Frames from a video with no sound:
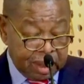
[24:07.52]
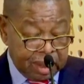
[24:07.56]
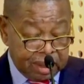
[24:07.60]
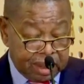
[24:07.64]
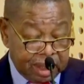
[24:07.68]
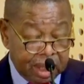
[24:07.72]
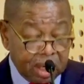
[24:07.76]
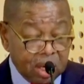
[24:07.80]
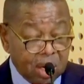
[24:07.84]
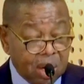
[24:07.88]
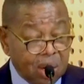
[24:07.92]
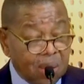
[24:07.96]

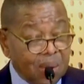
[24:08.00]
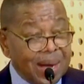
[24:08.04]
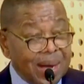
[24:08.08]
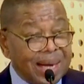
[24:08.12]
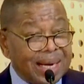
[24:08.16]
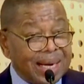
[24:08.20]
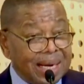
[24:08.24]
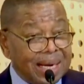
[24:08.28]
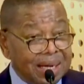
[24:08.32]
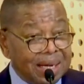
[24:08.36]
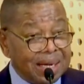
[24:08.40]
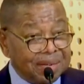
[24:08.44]
The
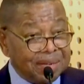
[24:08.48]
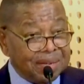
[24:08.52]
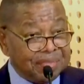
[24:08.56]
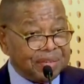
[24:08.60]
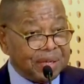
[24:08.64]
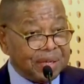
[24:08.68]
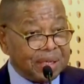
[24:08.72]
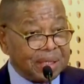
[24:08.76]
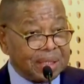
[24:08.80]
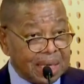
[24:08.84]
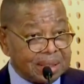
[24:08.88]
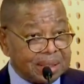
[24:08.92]
lower level
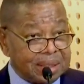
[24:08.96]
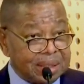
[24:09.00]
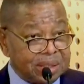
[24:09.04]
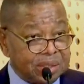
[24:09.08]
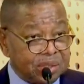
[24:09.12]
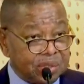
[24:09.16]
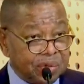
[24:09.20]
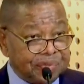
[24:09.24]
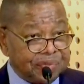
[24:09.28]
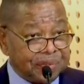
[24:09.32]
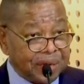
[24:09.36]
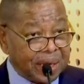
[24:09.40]

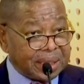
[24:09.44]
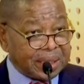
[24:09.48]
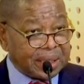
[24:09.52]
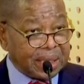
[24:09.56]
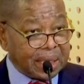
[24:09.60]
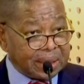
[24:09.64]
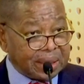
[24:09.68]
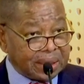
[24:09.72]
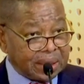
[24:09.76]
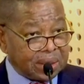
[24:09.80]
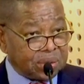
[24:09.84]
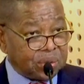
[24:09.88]
classes of
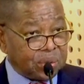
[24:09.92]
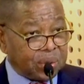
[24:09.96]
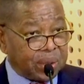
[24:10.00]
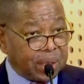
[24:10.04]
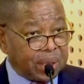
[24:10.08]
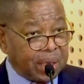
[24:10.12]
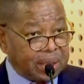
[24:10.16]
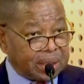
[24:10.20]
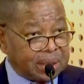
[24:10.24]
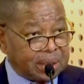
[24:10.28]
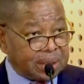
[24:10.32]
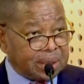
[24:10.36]
Adult
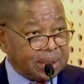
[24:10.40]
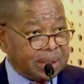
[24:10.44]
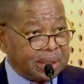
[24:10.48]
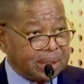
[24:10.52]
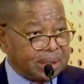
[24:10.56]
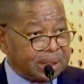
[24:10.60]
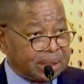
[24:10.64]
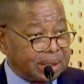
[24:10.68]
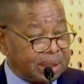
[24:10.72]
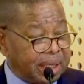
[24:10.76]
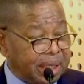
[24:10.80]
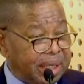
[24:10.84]
Education
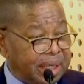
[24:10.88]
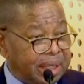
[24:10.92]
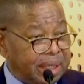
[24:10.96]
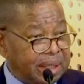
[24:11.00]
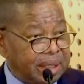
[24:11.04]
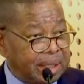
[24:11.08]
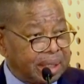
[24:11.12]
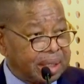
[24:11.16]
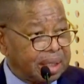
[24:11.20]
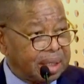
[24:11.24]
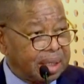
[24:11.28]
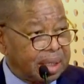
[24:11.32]
and
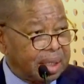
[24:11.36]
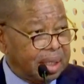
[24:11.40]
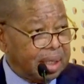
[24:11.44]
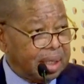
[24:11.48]
Training,